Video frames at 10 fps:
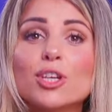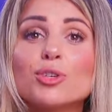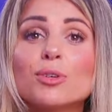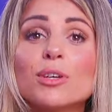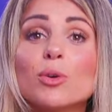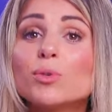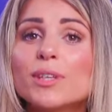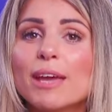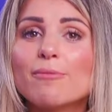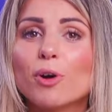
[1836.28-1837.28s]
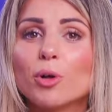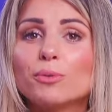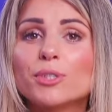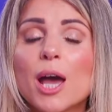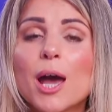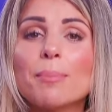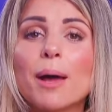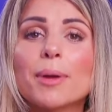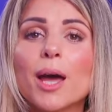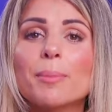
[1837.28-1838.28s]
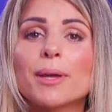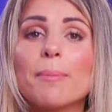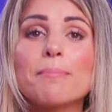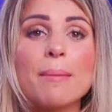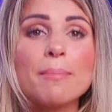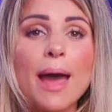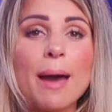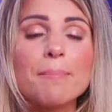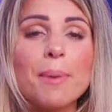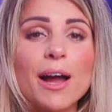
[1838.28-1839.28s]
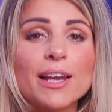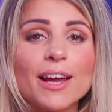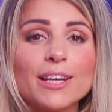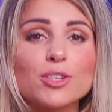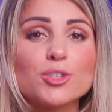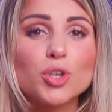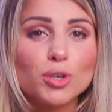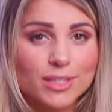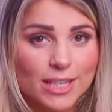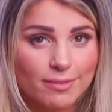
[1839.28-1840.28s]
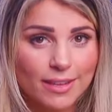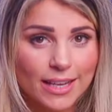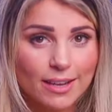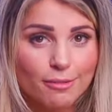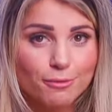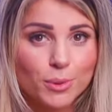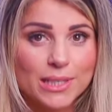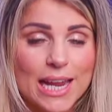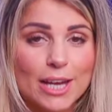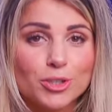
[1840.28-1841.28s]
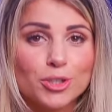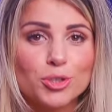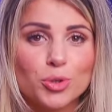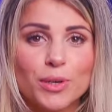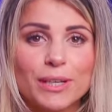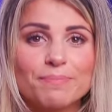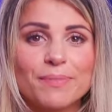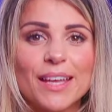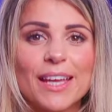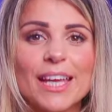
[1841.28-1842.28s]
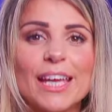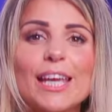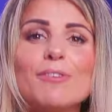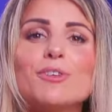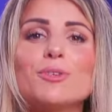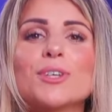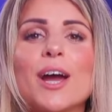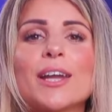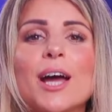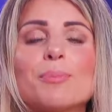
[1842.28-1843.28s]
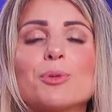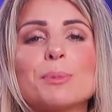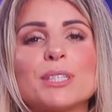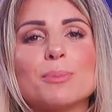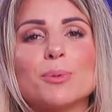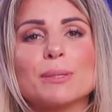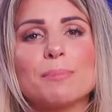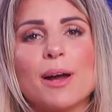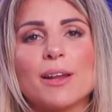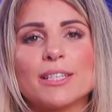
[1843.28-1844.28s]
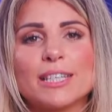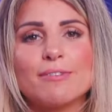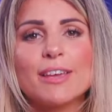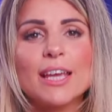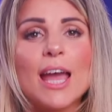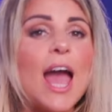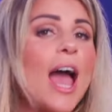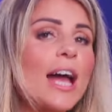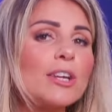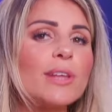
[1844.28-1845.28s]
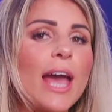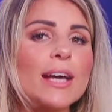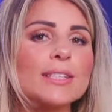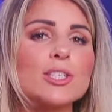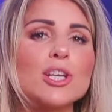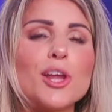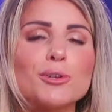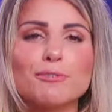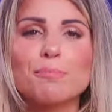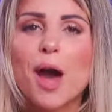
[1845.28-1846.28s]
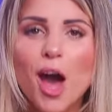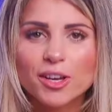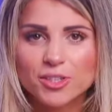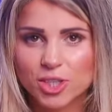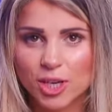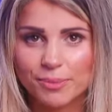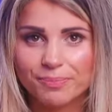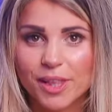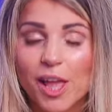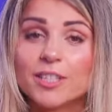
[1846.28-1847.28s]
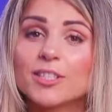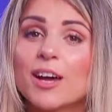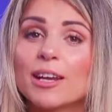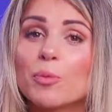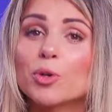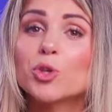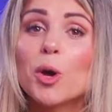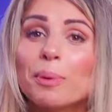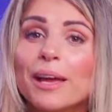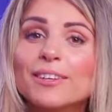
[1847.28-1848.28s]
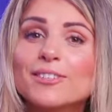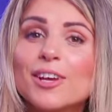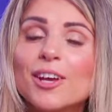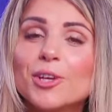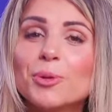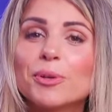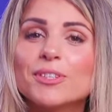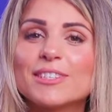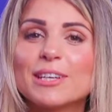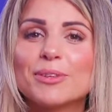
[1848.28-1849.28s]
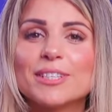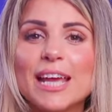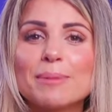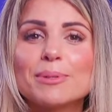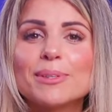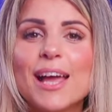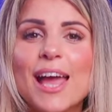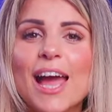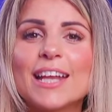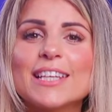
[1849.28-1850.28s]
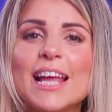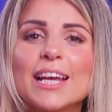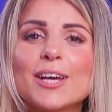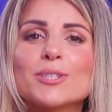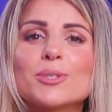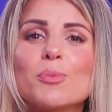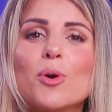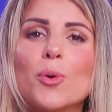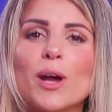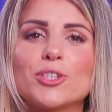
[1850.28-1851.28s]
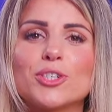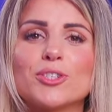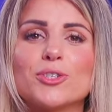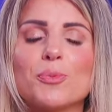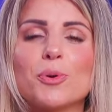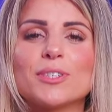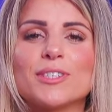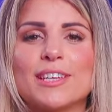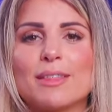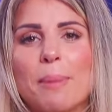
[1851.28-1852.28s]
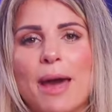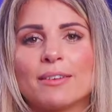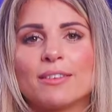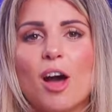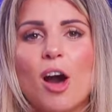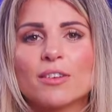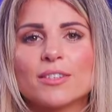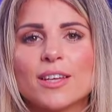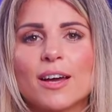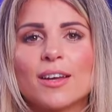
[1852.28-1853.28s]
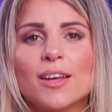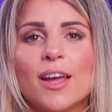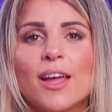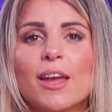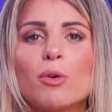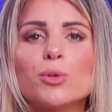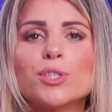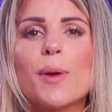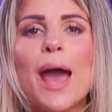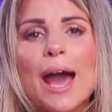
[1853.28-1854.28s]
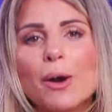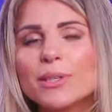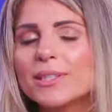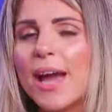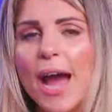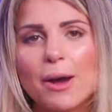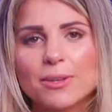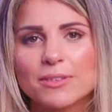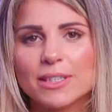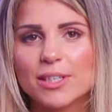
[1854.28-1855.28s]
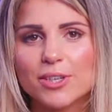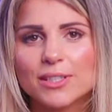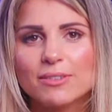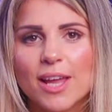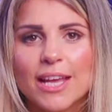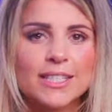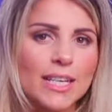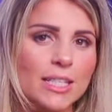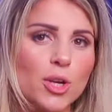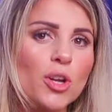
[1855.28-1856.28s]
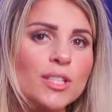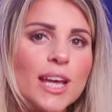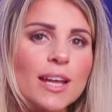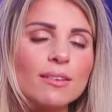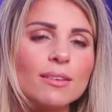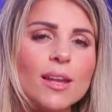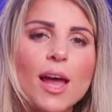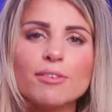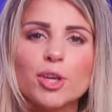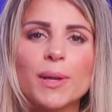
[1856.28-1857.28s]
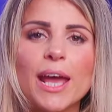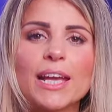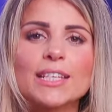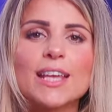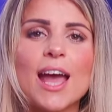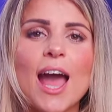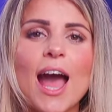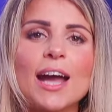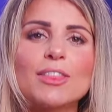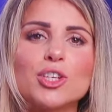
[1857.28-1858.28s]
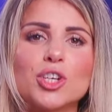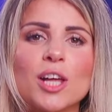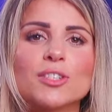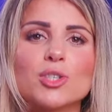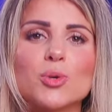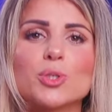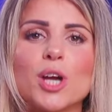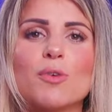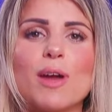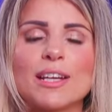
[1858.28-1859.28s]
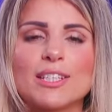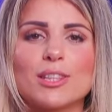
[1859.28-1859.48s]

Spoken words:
you can also get involved by becoming a member at byline.tv/join. If you sign up, you'll be supporting Byline TV and you'll get access to loads of perks too, like deciding what topics you want to see on the table and telling us what questions you want to see the panel answer. There are also hours and hours of exclusives like extended content, live Q&As, and the chance to talk directly to the